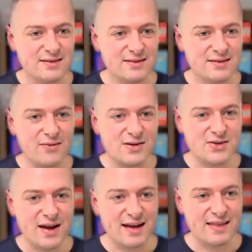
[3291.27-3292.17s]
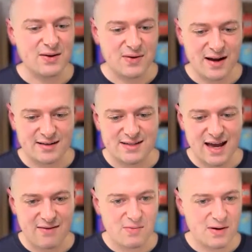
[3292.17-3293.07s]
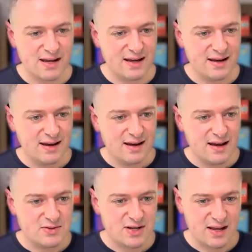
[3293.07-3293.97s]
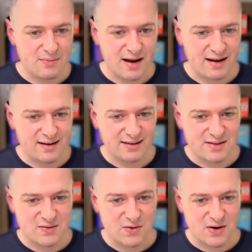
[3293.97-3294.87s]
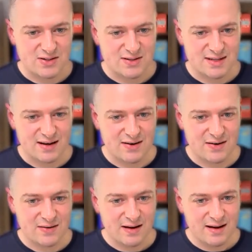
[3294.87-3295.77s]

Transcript: Raise your hand. I think we got to everybody. I'm just checking my list of questions here.